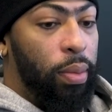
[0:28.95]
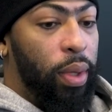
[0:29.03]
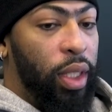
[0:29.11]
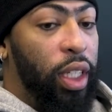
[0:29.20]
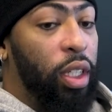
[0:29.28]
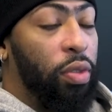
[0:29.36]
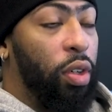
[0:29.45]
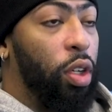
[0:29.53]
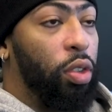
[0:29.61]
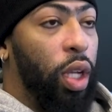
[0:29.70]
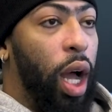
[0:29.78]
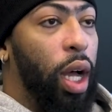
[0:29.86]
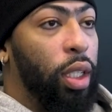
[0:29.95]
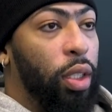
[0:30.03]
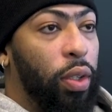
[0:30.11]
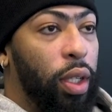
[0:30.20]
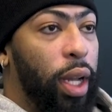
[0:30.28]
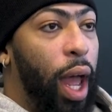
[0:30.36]
It's easier for those guys
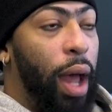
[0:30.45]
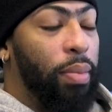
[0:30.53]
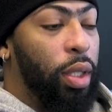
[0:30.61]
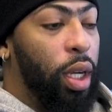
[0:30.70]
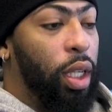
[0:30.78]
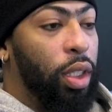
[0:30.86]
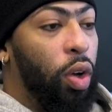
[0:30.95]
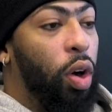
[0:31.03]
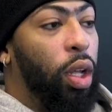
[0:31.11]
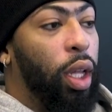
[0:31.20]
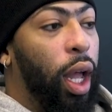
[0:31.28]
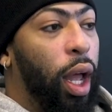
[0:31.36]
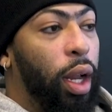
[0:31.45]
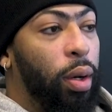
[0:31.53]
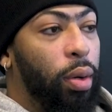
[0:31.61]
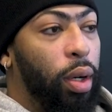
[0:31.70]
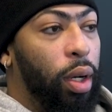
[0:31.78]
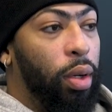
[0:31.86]
to adapt to us knowing that,
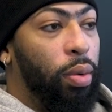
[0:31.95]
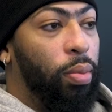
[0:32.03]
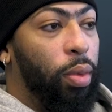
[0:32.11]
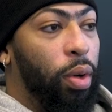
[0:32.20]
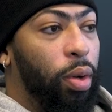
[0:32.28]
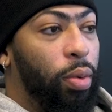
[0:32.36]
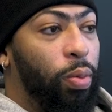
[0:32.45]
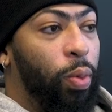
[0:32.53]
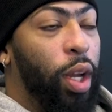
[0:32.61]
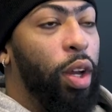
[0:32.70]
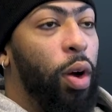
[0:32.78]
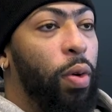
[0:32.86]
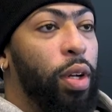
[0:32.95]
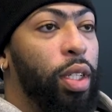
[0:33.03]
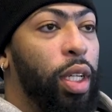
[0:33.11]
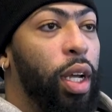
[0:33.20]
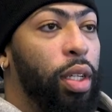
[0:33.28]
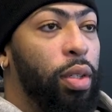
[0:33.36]
you know, we know what it
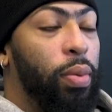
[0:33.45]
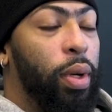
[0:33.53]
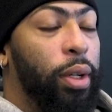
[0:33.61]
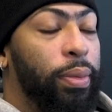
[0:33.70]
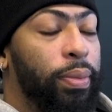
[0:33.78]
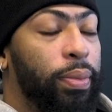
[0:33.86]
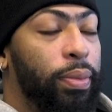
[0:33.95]
takes to win.